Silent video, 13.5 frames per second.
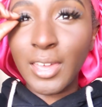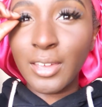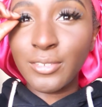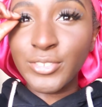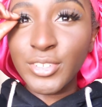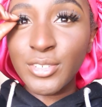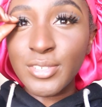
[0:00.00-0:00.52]
I
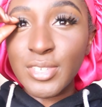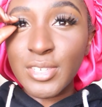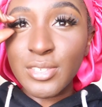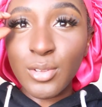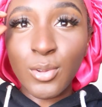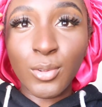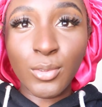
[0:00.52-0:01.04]
have to use
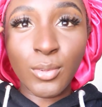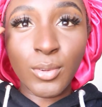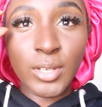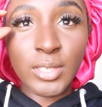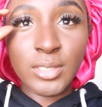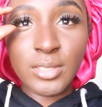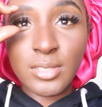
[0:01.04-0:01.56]
these old
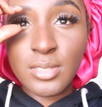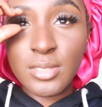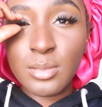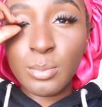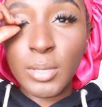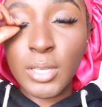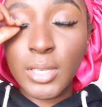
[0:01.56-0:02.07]

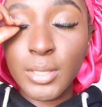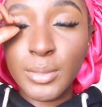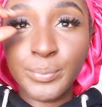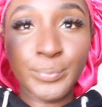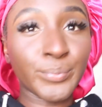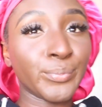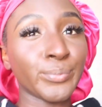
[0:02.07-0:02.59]
ones, but
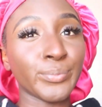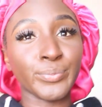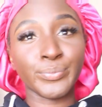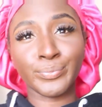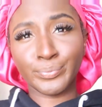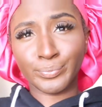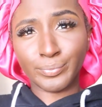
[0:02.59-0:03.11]

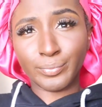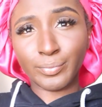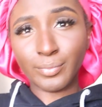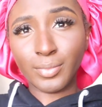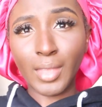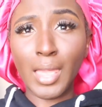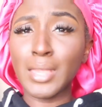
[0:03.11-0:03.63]

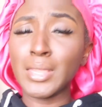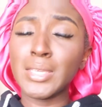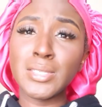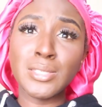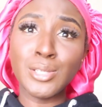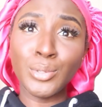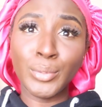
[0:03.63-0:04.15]

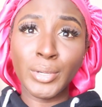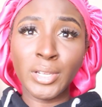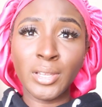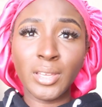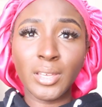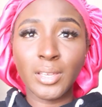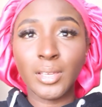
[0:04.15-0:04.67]
they still
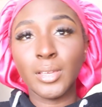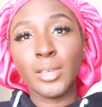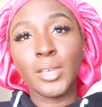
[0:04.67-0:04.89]
work.